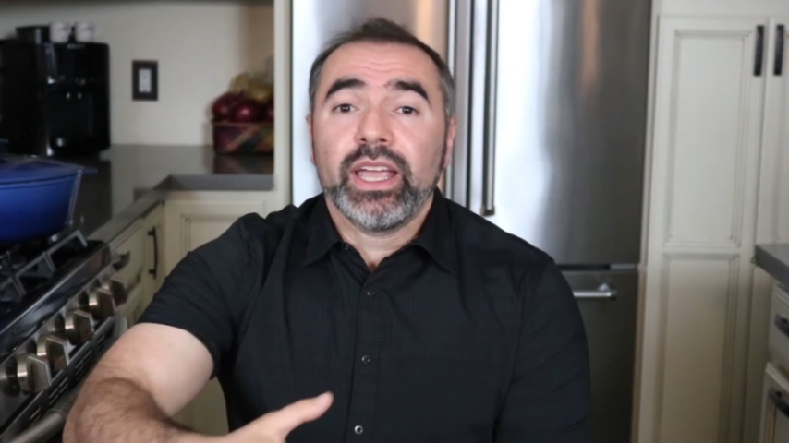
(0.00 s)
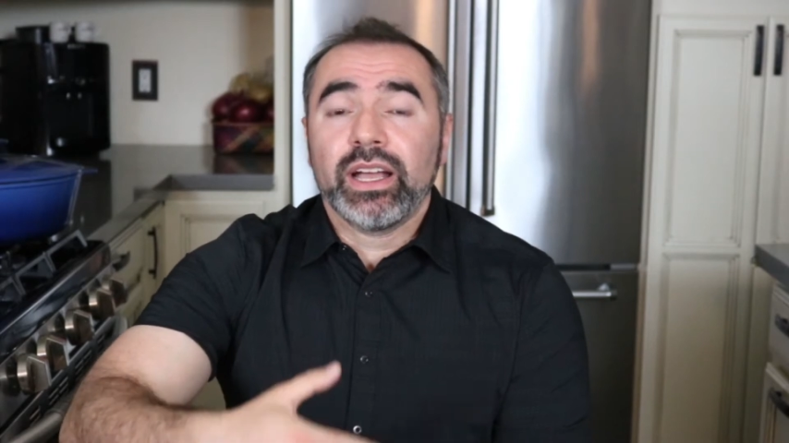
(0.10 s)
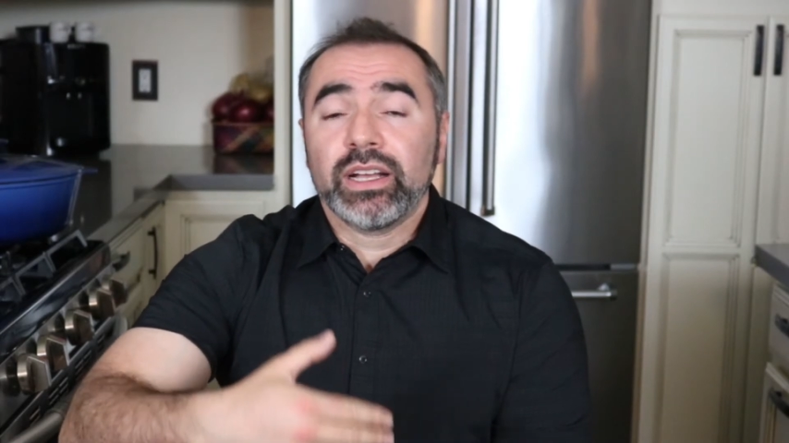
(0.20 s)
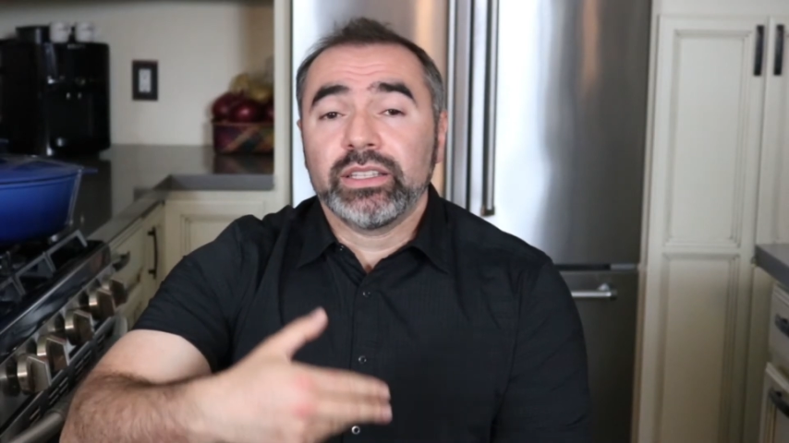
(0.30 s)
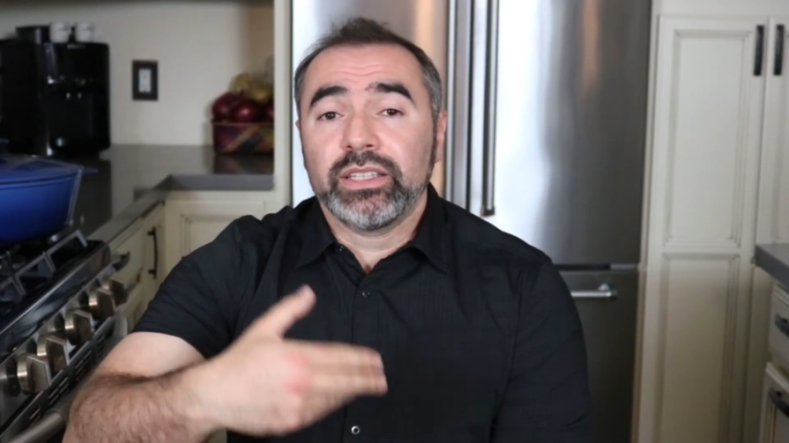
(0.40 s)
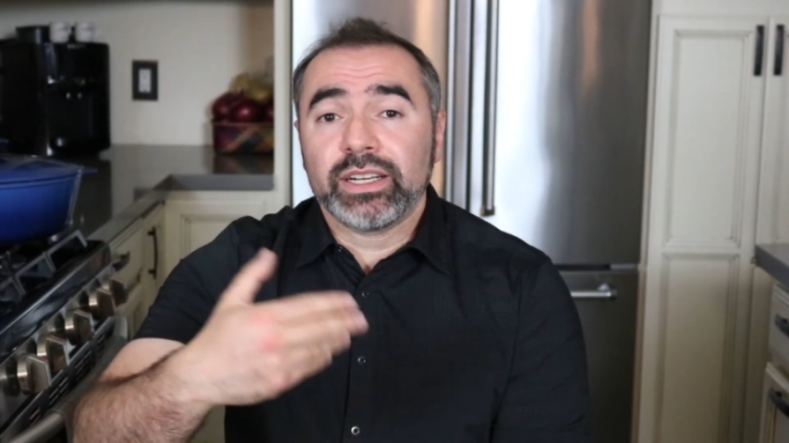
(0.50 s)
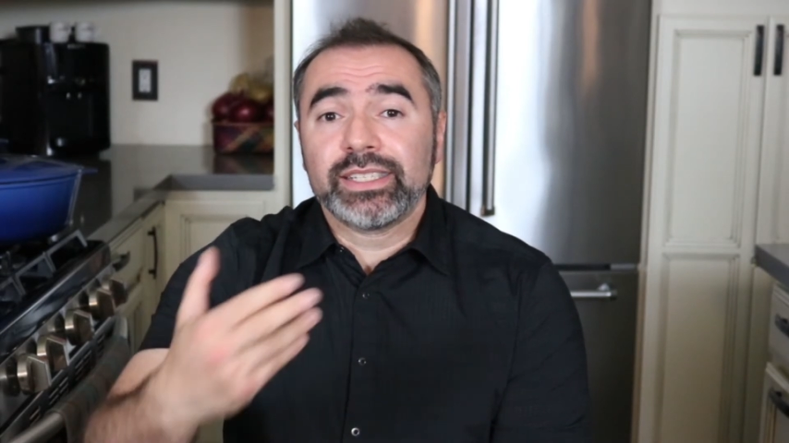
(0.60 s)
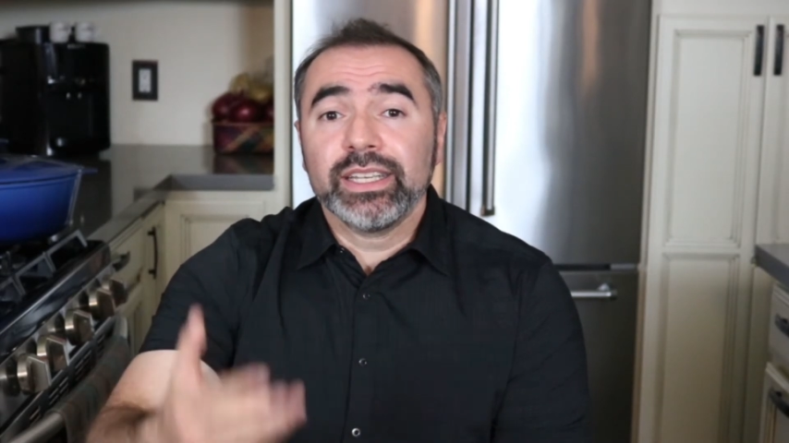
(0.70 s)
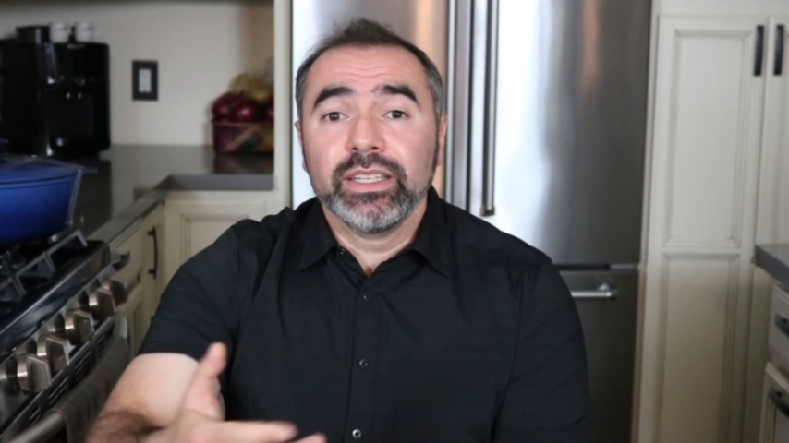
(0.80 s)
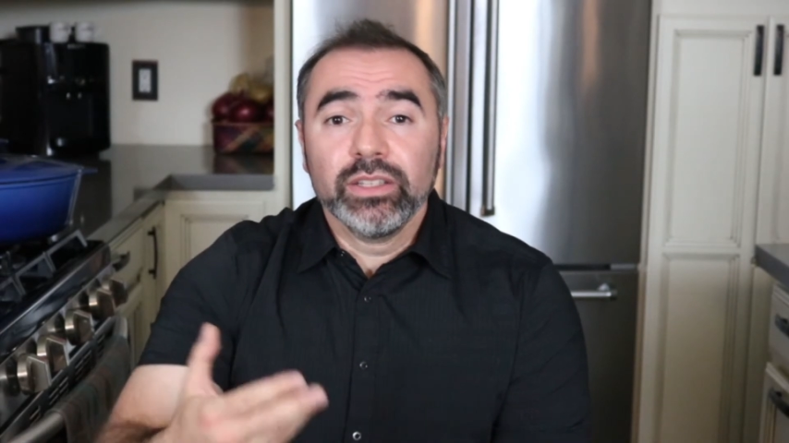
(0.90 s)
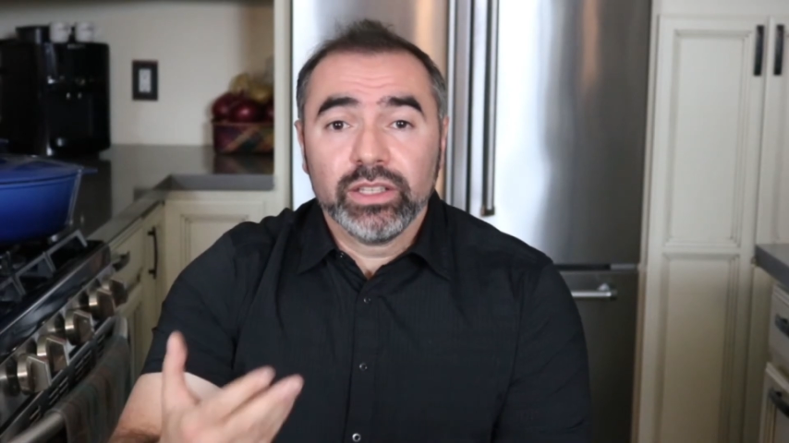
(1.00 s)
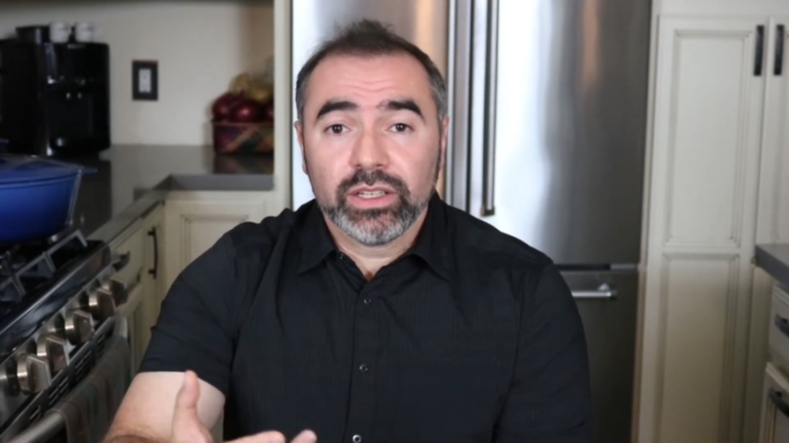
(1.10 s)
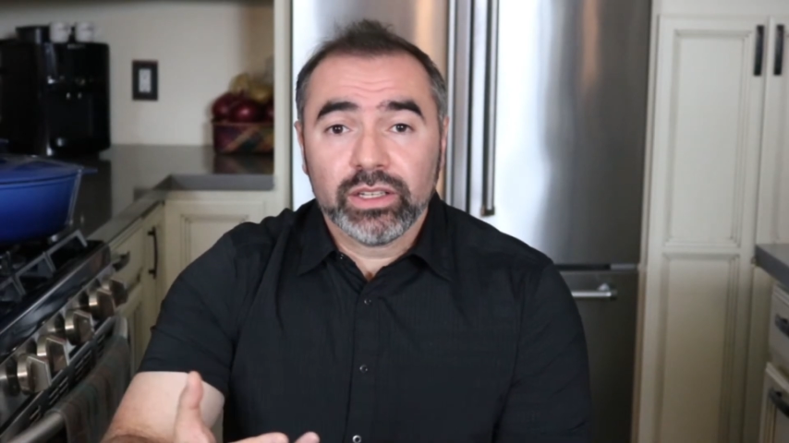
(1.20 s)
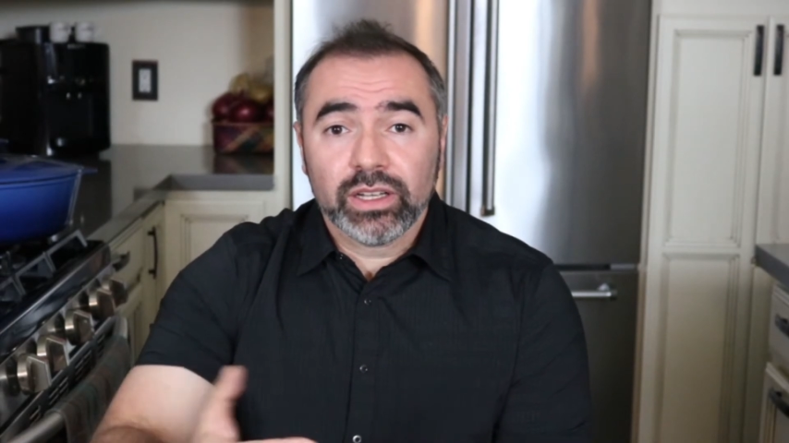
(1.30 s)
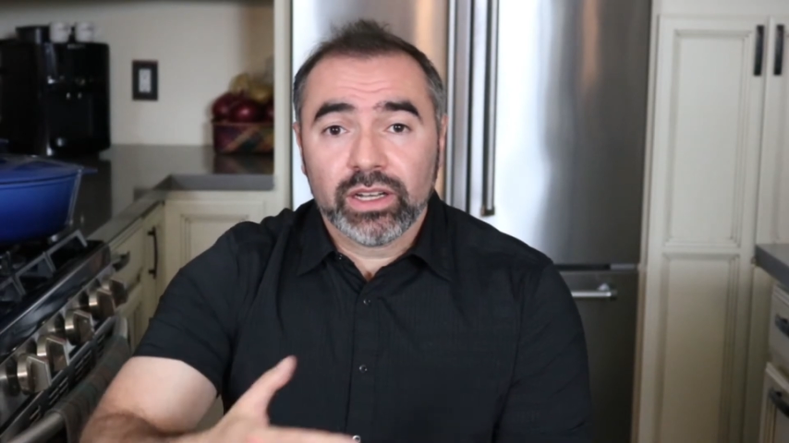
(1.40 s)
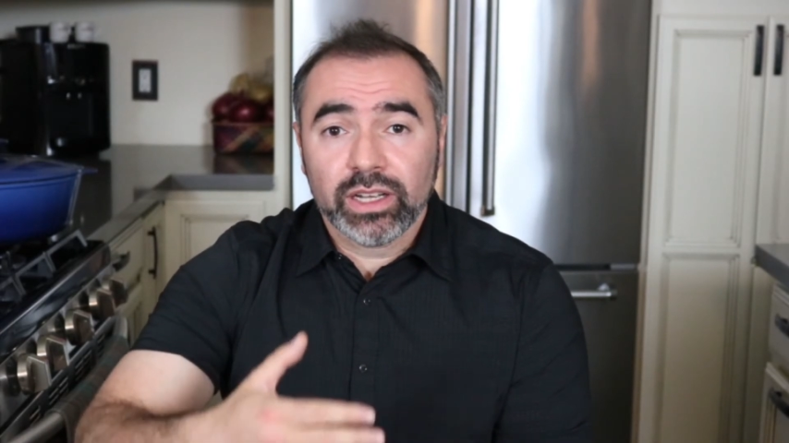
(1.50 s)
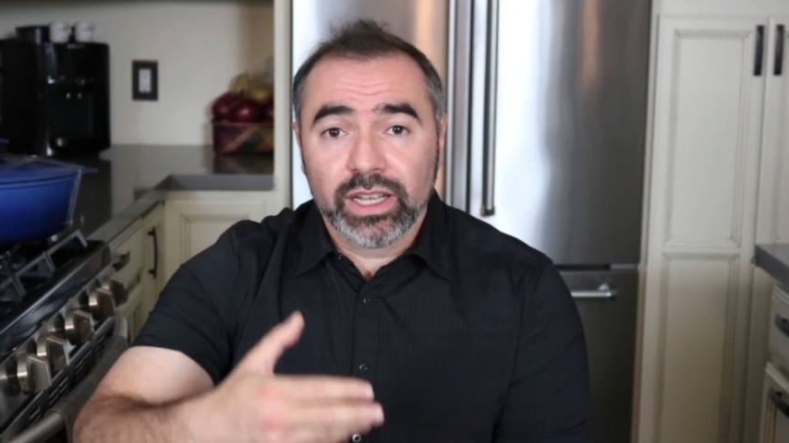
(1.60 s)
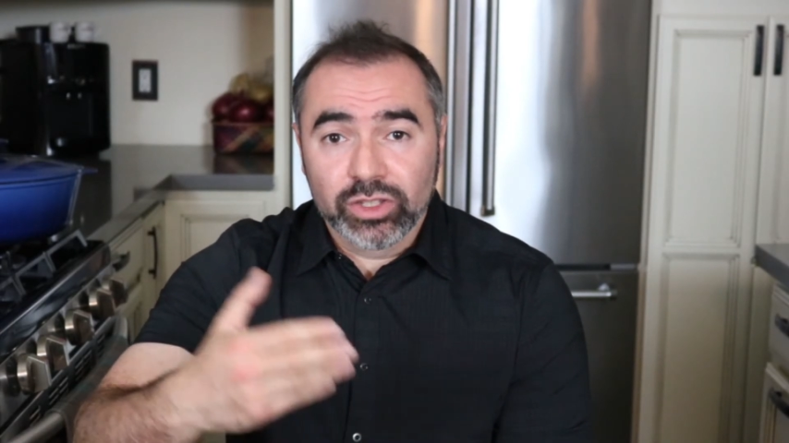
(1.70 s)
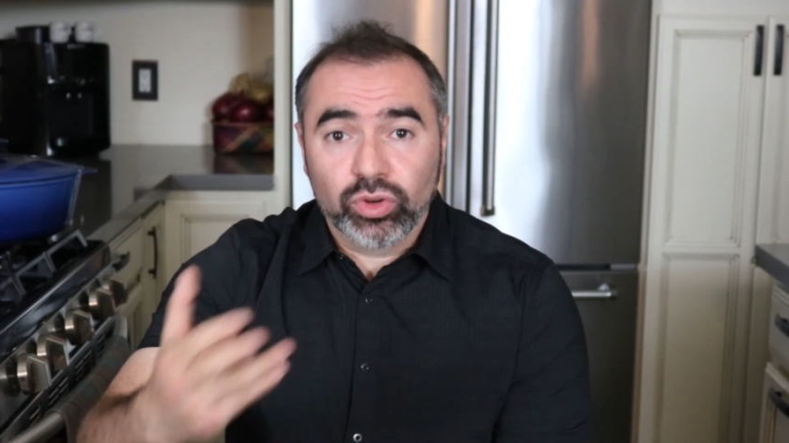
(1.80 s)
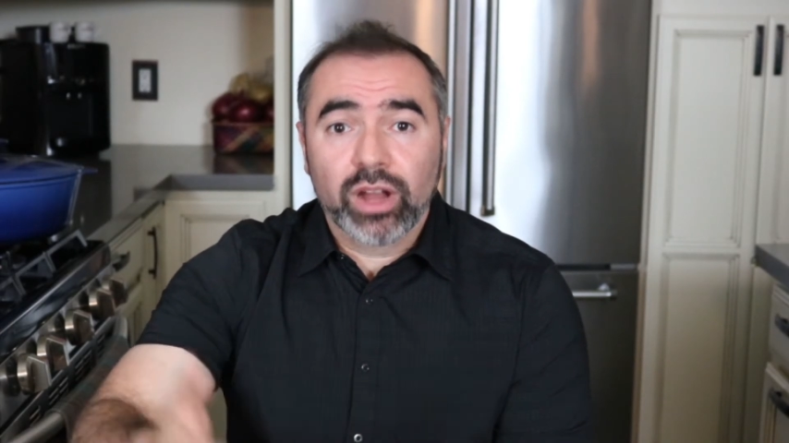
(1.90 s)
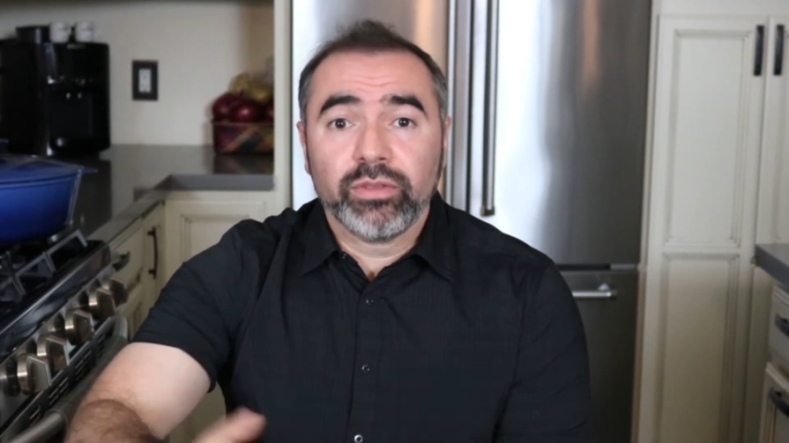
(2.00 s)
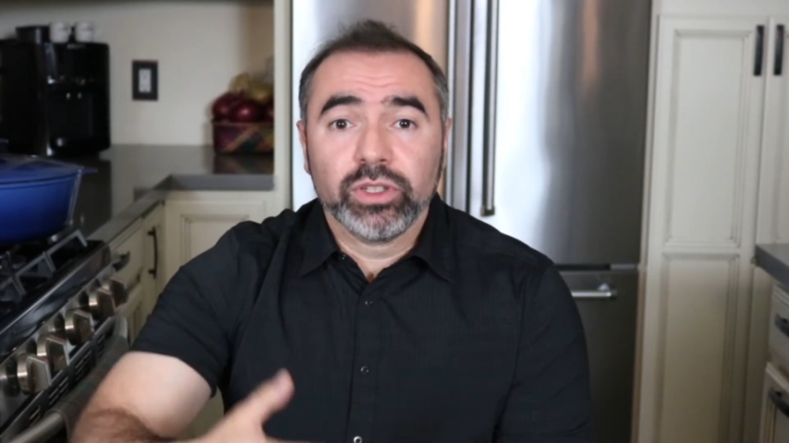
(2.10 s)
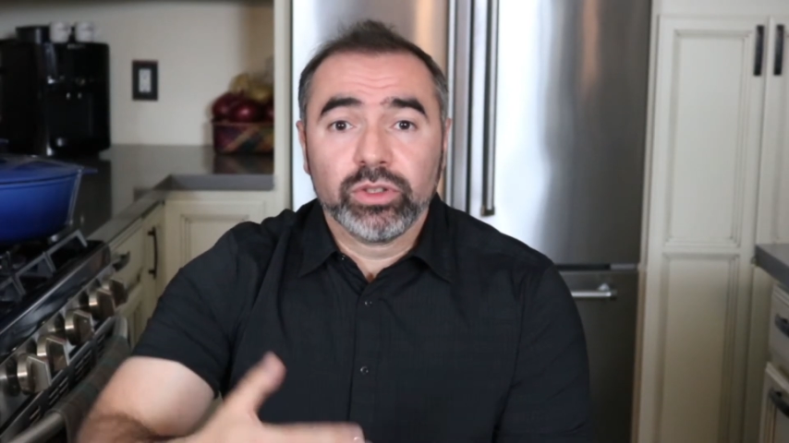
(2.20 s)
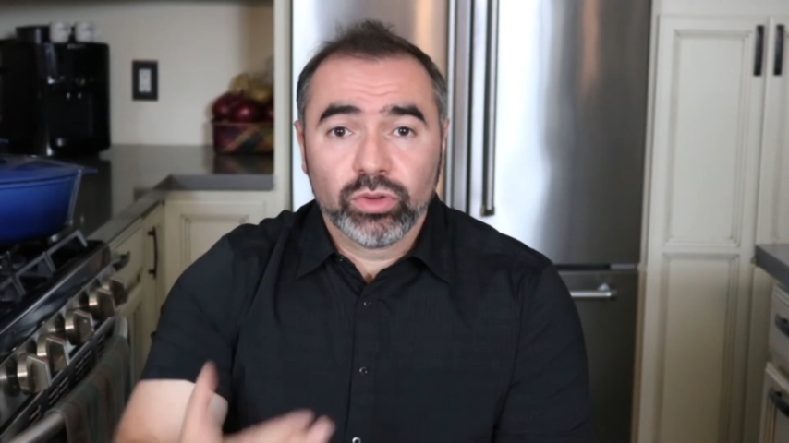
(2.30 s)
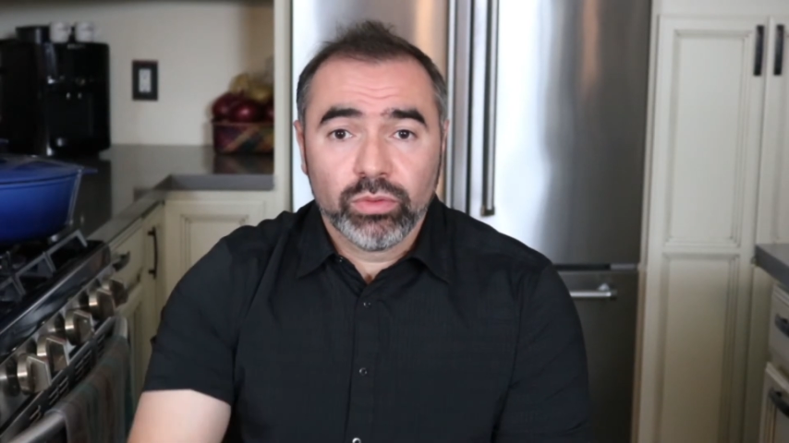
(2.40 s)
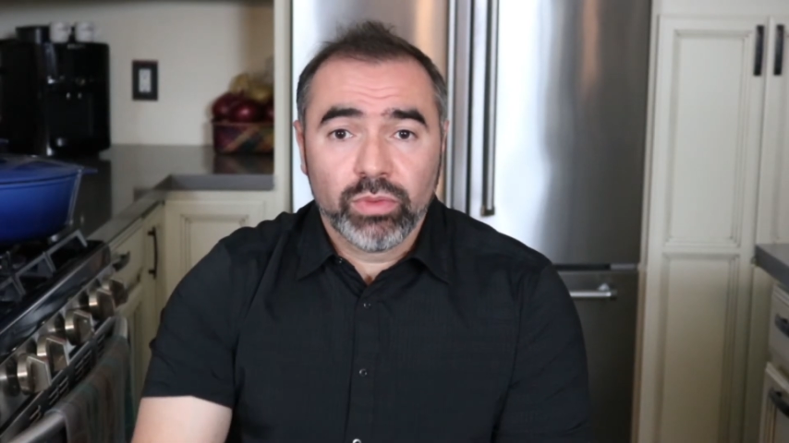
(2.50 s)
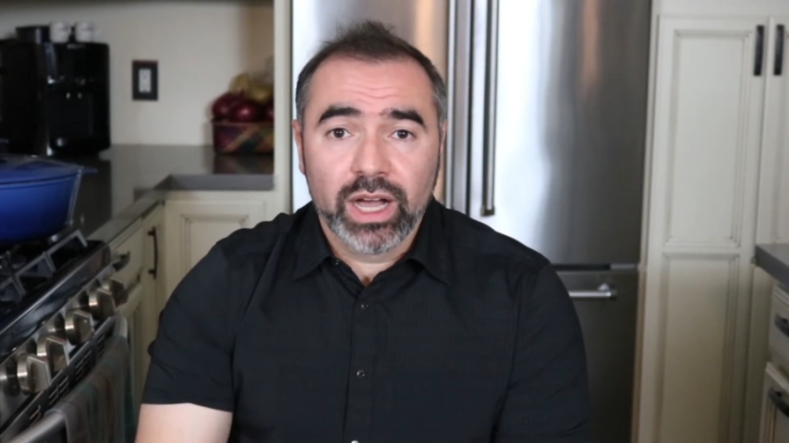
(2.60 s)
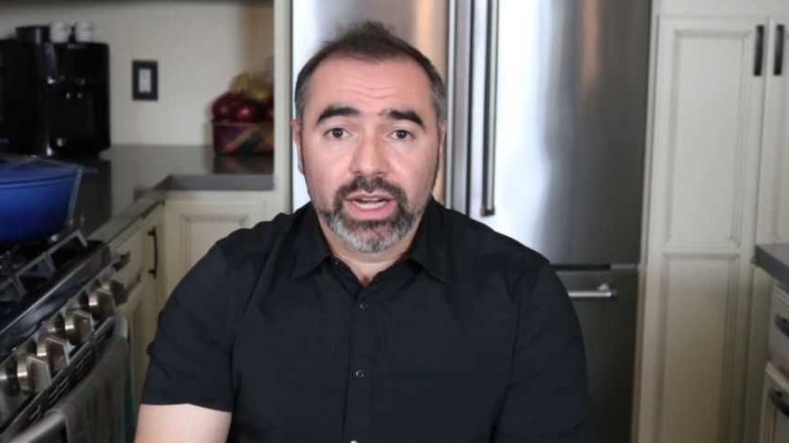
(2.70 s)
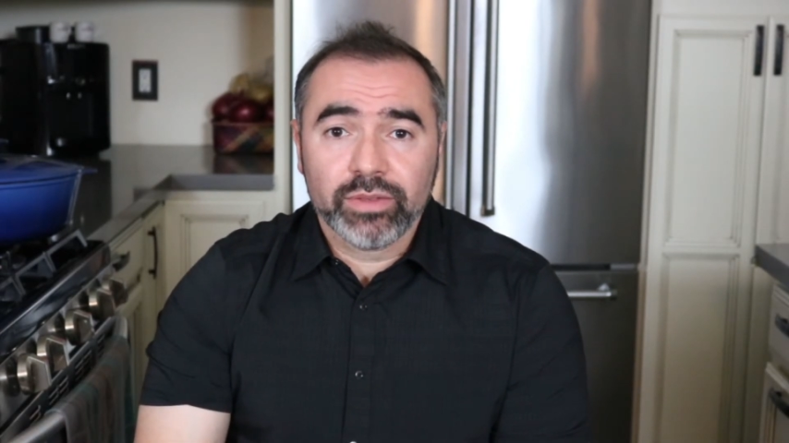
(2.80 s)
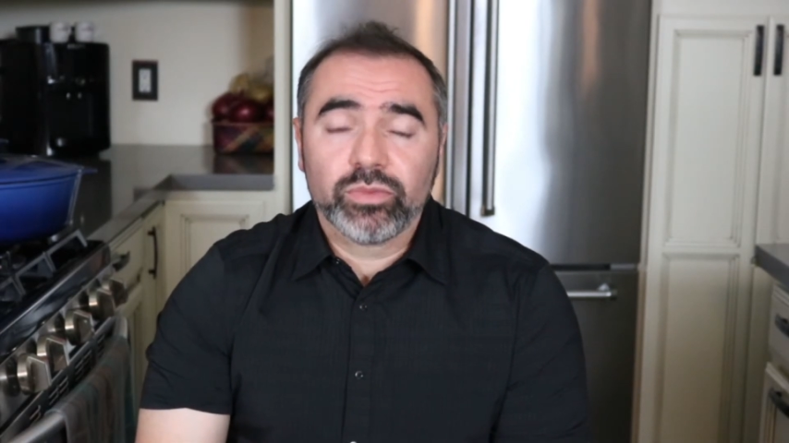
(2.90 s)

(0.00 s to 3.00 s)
that are signaling and traveling through your body.